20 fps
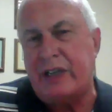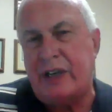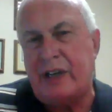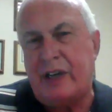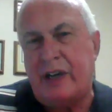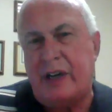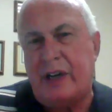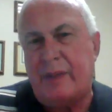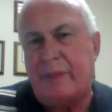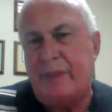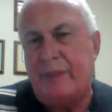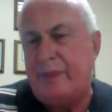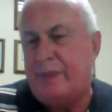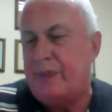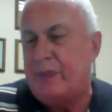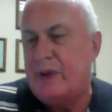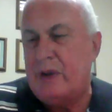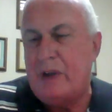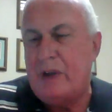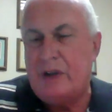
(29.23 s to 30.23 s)
guys ended up,
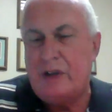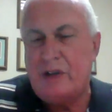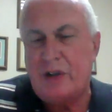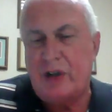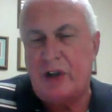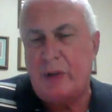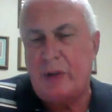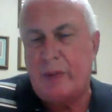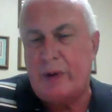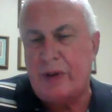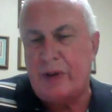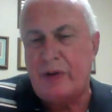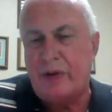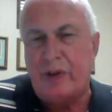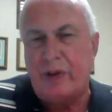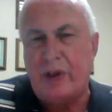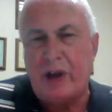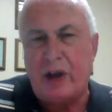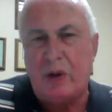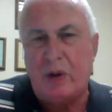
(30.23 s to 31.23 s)
so you went
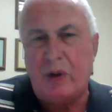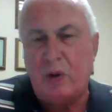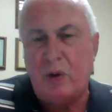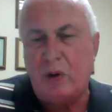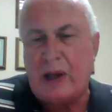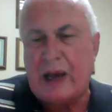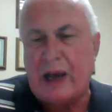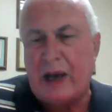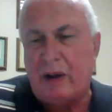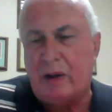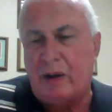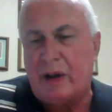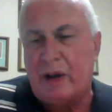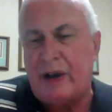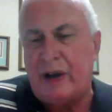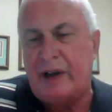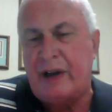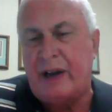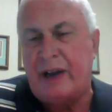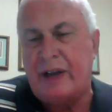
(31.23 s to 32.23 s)
through that whole
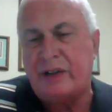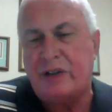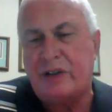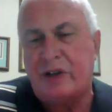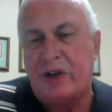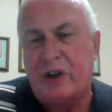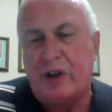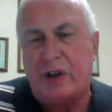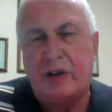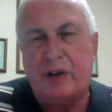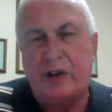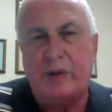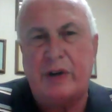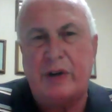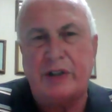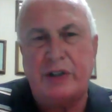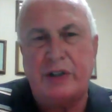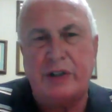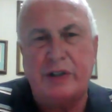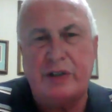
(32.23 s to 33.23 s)
outline and answered all the
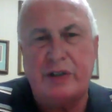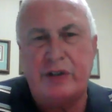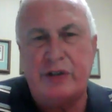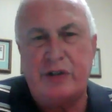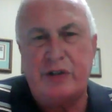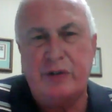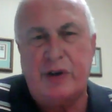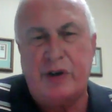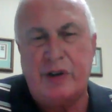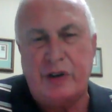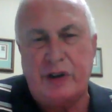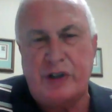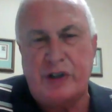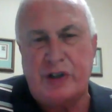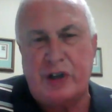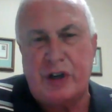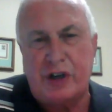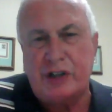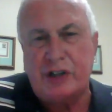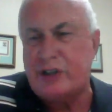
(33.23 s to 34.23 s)
questions and drew all the
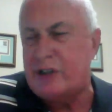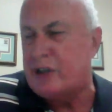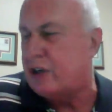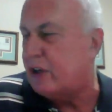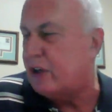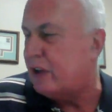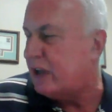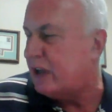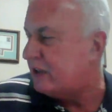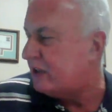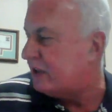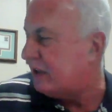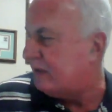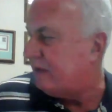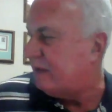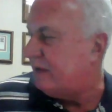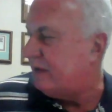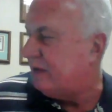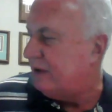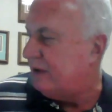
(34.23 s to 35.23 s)
charts and all that stuff?